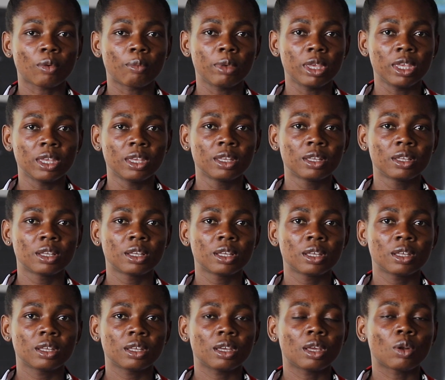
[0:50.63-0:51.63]
for me
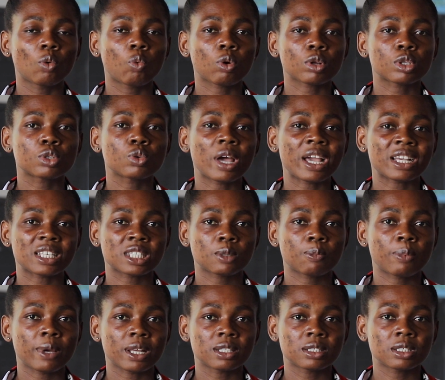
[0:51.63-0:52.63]
in what to
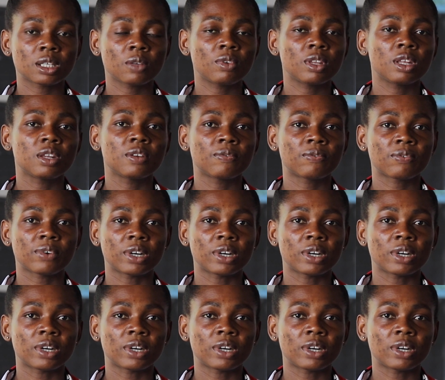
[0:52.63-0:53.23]
expect, even in